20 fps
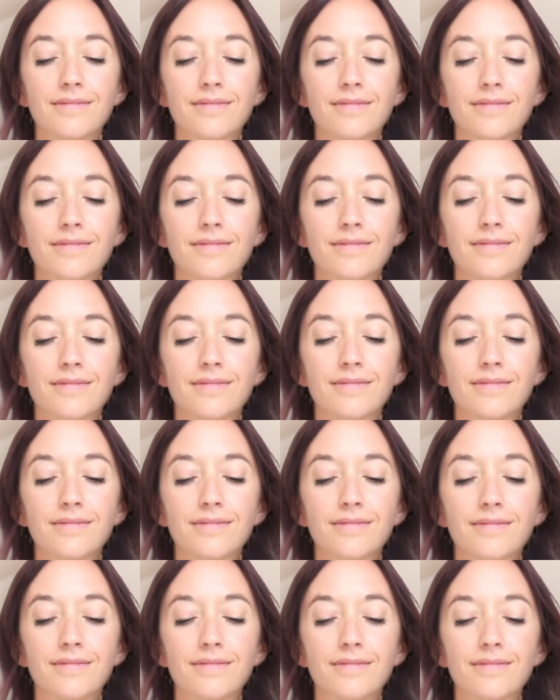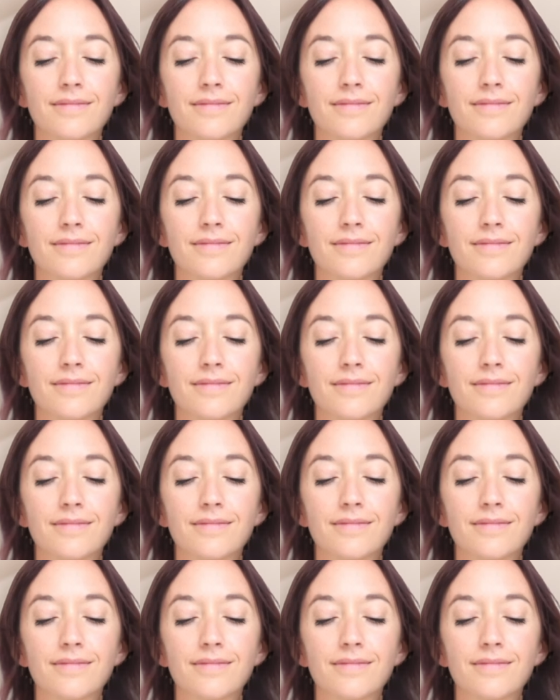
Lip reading: [no speech]